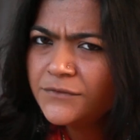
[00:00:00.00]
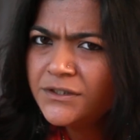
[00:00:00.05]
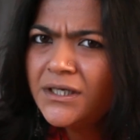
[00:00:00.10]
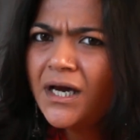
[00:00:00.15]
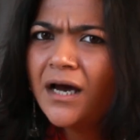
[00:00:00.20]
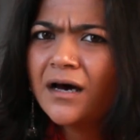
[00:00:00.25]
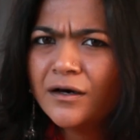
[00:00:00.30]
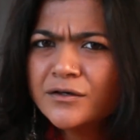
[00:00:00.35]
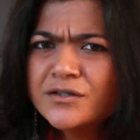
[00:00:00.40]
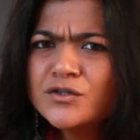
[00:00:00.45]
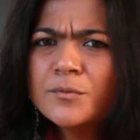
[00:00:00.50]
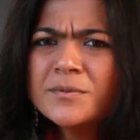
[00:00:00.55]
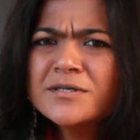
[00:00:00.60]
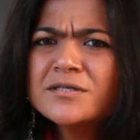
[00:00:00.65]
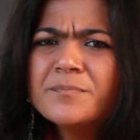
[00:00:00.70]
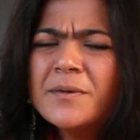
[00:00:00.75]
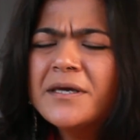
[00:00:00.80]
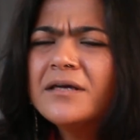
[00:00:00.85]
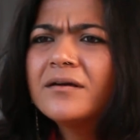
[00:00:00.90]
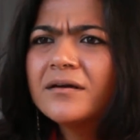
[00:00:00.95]
Yeah, or so
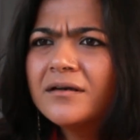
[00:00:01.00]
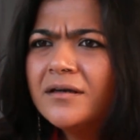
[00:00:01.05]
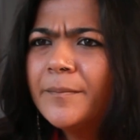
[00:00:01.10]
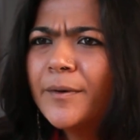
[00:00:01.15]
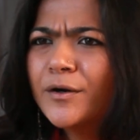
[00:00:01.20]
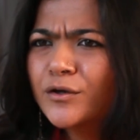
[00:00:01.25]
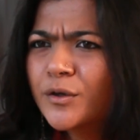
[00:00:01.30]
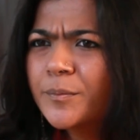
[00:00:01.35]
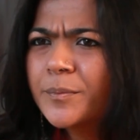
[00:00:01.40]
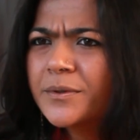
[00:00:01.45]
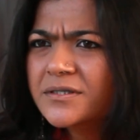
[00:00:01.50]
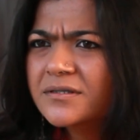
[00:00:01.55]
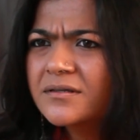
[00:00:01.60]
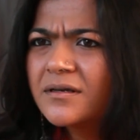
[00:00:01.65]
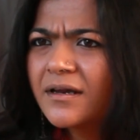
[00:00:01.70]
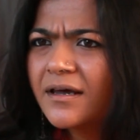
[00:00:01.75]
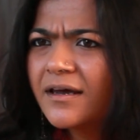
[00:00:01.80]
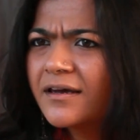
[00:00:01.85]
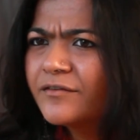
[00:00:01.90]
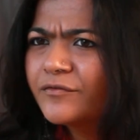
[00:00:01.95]
much being written about your
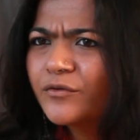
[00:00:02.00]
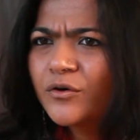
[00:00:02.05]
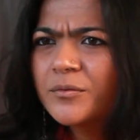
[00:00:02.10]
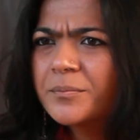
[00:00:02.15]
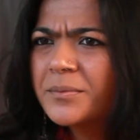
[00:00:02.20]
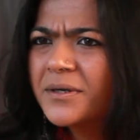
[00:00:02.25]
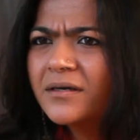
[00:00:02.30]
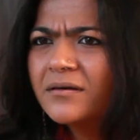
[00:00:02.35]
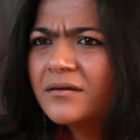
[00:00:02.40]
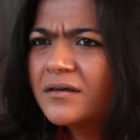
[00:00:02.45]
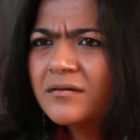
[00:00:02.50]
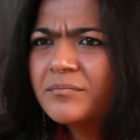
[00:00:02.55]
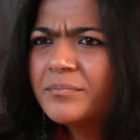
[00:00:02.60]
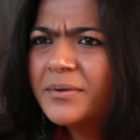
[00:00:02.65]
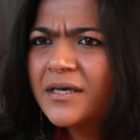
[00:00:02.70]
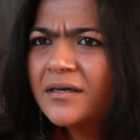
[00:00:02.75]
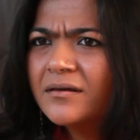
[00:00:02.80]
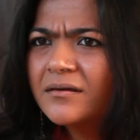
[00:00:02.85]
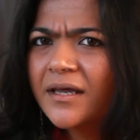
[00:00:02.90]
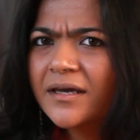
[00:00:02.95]
personal life, or
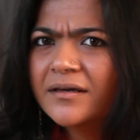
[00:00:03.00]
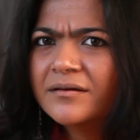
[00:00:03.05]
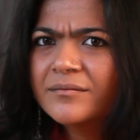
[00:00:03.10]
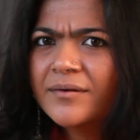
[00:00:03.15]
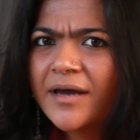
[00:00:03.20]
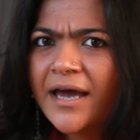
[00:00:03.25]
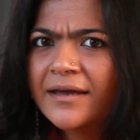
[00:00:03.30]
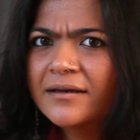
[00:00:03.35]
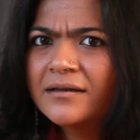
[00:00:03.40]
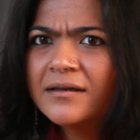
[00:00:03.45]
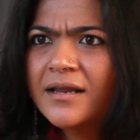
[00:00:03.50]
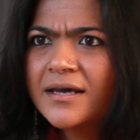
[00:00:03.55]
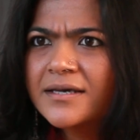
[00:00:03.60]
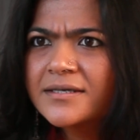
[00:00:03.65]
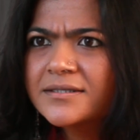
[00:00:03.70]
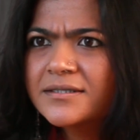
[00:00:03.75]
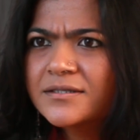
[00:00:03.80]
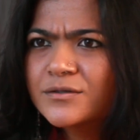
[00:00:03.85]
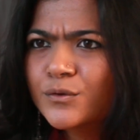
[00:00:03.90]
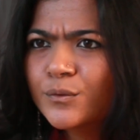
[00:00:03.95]
being like
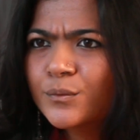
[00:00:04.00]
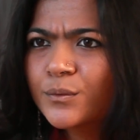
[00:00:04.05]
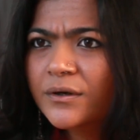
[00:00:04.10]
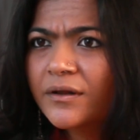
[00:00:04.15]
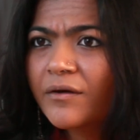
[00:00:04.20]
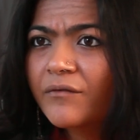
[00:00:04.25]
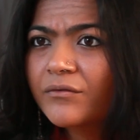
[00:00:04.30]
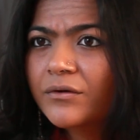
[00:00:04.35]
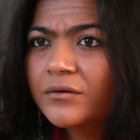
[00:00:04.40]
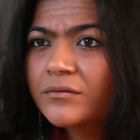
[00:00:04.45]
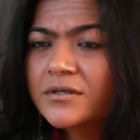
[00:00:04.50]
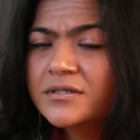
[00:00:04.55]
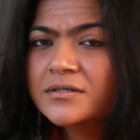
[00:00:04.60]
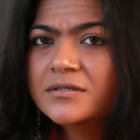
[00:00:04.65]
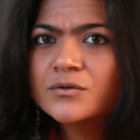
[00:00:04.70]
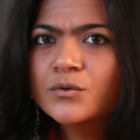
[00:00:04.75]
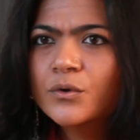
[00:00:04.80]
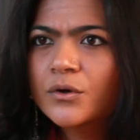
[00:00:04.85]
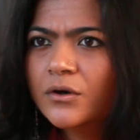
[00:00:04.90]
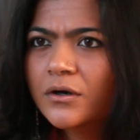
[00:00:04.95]
analyzed or whatever.
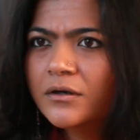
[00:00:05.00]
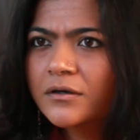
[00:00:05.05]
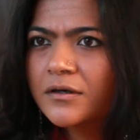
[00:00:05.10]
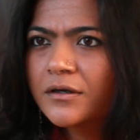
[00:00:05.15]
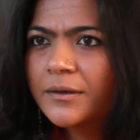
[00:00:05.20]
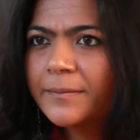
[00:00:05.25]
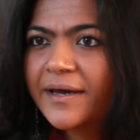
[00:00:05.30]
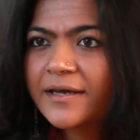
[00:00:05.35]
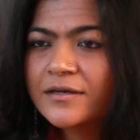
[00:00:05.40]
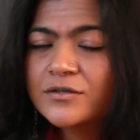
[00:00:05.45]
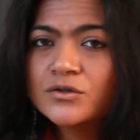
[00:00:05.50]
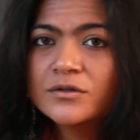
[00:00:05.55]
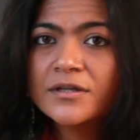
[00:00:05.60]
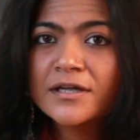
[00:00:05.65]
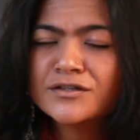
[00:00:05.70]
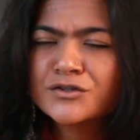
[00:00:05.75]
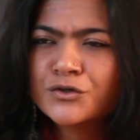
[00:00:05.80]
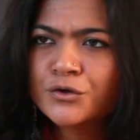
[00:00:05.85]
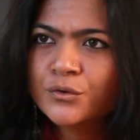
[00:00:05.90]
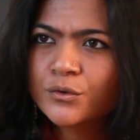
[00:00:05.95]
This is going on in her marriage or
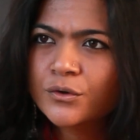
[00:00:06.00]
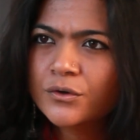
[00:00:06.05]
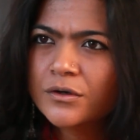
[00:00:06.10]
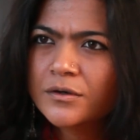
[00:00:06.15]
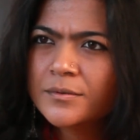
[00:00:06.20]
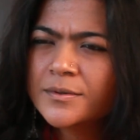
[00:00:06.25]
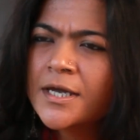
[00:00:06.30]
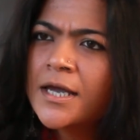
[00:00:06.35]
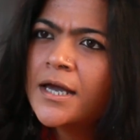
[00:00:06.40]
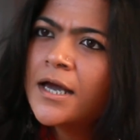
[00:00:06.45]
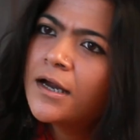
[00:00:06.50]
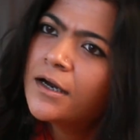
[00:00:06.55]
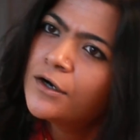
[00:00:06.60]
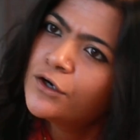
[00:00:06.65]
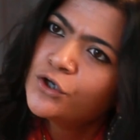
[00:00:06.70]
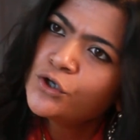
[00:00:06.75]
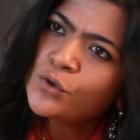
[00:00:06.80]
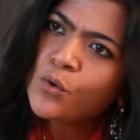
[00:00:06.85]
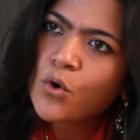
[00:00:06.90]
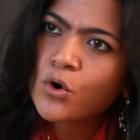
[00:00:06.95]
that's not going on.
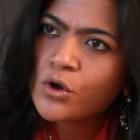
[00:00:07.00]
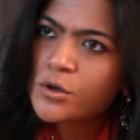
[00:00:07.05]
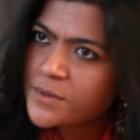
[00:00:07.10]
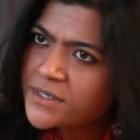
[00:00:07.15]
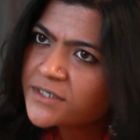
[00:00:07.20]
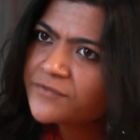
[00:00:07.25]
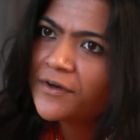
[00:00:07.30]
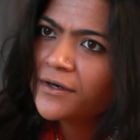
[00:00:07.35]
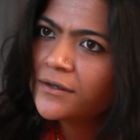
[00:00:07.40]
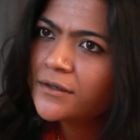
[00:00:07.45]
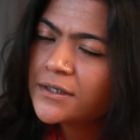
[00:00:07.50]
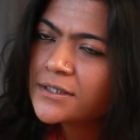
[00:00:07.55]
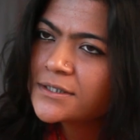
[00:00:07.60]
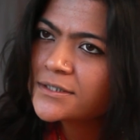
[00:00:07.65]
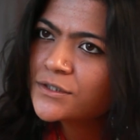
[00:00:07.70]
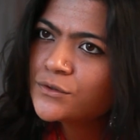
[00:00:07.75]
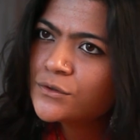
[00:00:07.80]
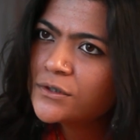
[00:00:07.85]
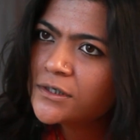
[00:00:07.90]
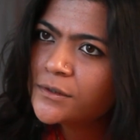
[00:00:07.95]
Do you always find it
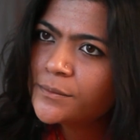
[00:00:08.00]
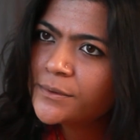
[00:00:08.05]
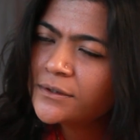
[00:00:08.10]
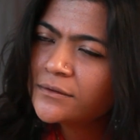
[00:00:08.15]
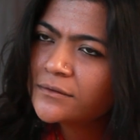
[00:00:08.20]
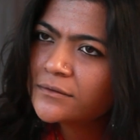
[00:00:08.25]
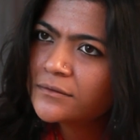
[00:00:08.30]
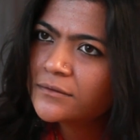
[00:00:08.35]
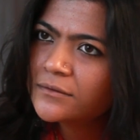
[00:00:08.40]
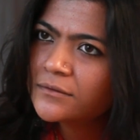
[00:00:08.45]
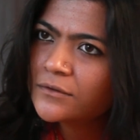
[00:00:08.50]
easy to deal with?